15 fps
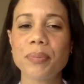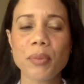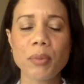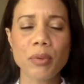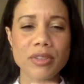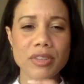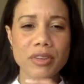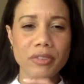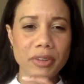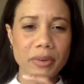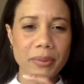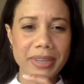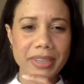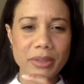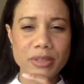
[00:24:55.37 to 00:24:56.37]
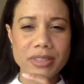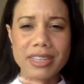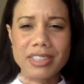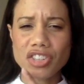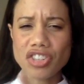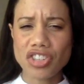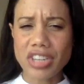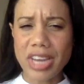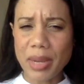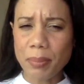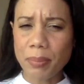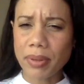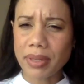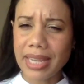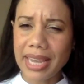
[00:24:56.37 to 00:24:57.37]
Well, so real quick, you said
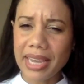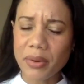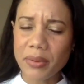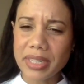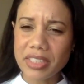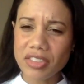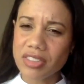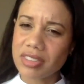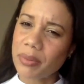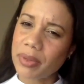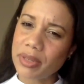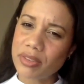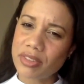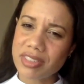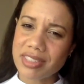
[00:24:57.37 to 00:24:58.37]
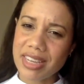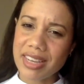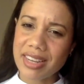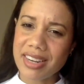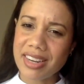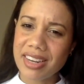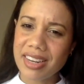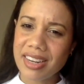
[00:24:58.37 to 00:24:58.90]
shape language. Is that what you just said?